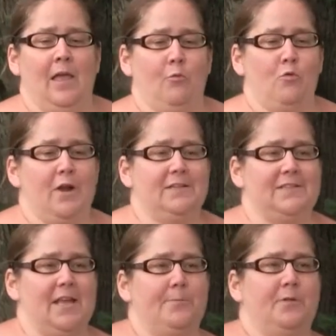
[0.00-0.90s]
And one
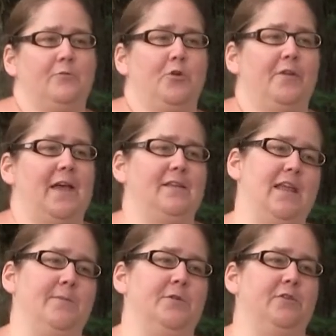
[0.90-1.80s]
example of where that
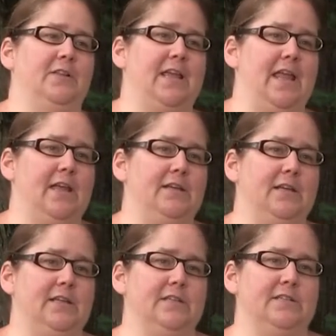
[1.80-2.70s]
came in really
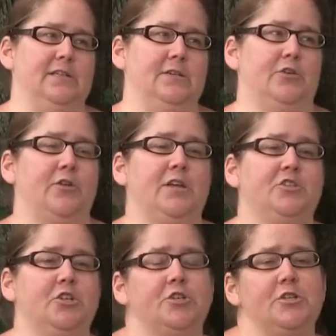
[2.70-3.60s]
handy is in
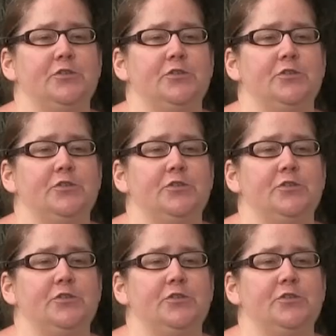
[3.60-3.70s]
Christchurch,